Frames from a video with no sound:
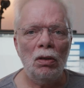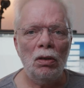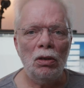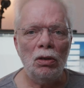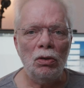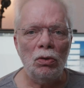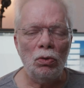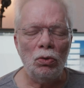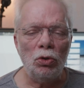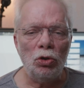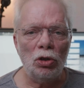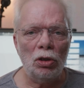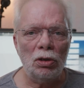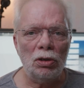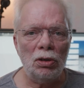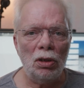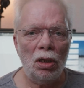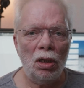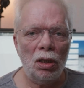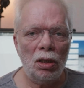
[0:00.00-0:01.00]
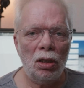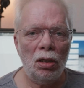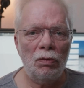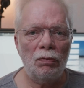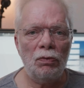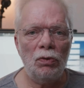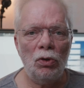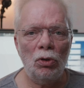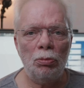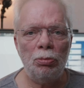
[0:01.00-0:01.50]
You just
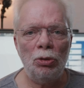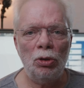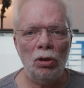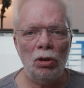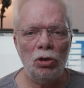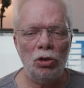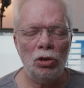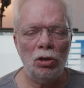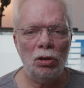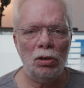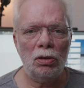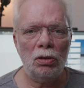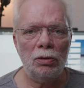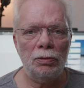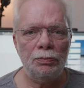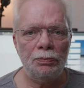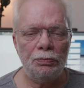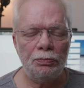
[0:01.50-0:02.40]
archive your project,